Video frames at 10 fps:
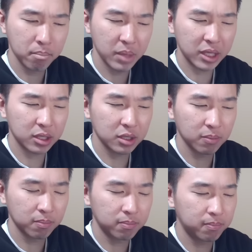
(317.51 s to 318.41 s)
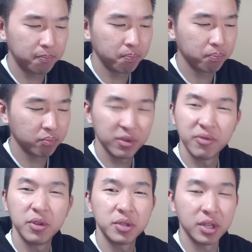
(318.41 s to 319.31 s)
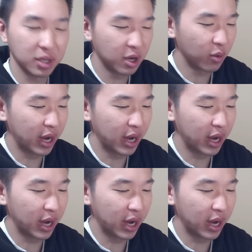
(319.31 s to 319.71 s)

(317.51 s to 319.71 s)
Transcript: That's confusing.